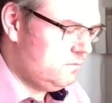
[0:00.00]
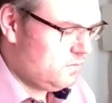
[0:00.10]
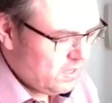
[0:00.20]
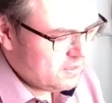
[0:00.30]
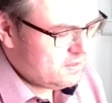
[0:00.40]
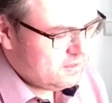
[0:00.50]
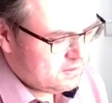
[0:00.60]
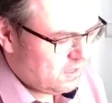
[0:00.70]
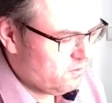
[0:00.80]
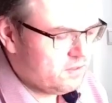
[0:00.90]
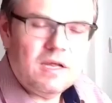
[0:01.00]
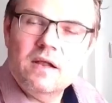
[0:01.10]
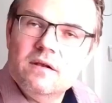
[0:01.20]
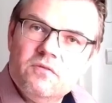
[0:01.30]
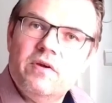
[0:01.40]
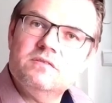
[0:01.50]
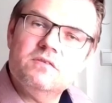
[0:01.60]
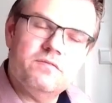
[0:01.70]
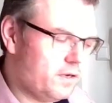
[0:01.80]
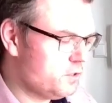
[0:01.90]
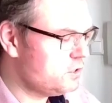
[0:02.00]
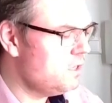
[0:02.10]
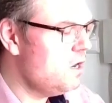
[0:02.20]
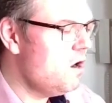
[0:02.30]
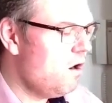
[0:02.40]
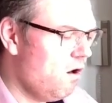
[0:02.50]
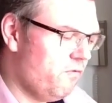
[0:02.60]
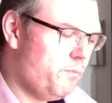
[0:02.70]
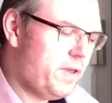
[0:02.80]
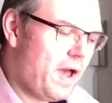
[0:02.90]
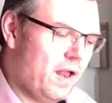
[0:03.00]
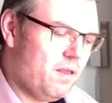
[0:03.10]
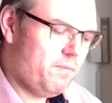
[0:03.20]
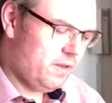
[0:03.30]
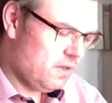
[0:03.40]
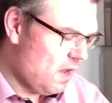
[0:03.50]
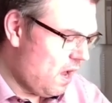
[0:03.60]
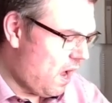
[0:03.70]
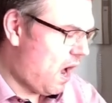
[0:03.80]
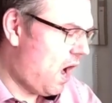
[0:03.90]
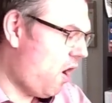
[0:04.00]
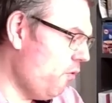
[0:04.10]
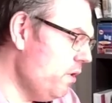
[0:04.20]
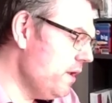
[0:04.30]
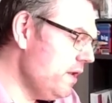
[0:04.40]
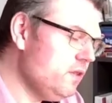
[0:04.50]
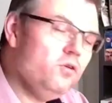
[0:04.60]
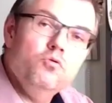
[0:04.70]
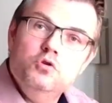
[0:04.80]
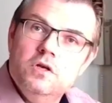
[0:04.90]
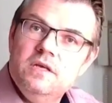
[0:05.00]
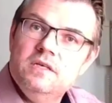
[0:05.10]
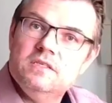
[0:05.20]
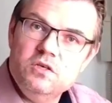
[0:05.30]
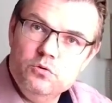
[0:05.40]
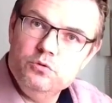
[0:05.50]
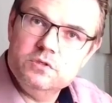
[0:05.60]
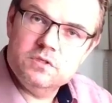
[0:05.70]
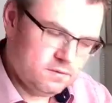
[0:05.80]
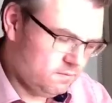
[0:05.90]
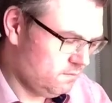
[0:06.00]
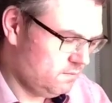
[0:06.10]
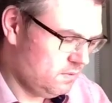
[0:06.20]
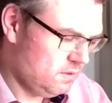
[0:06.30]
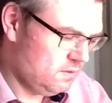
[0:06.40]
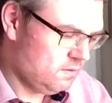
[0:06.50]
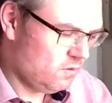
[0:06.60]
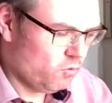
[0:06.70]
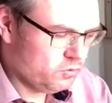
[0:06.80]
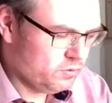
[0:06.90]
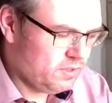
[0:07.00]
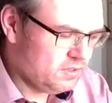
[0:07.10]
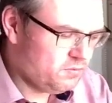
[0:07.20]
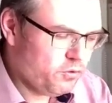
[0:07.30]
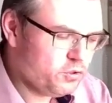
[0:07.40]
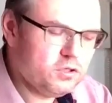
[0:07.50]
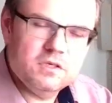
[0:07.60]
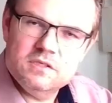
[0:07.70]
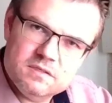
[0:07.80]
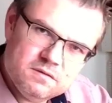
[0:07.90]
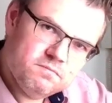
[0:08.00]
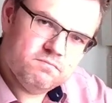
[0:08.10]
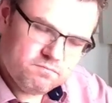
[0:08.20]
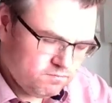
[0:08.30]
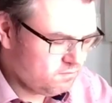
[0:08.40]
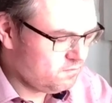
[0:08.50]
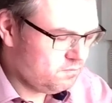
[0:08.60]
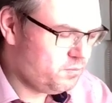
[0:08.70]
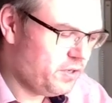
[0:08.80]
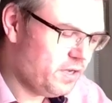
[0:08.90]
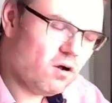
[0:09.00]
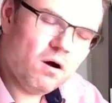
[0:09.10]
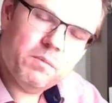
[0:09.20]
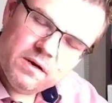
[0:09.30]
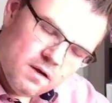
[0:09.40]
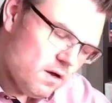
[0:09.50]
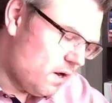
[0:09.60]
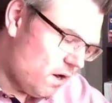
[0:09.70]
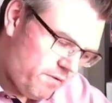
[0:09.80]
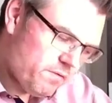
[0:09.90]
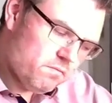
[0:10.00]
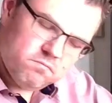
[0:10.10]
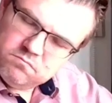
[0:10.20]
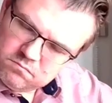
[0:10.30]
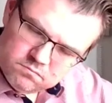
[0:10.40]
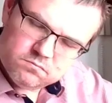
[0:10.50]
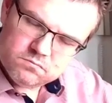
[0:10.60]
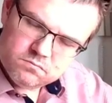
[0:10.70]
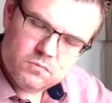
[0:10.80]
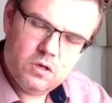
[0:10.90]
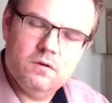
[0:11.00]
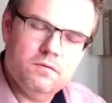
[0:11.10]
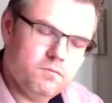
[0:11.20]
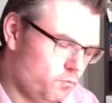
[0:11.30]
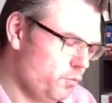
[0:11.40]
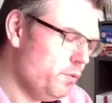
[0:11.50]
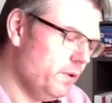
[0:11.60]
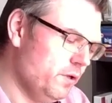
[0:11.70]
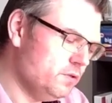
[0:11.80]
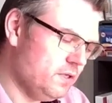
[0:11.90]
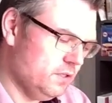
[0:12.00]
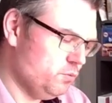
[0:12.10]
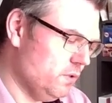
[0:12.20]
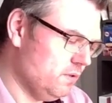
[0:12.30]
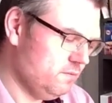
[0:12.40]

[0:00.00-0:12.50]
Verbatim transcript: This is now the standard transfer function of a PI element, how it usually is used. Uh, also this version is pretty common, however, uh, we will use this one.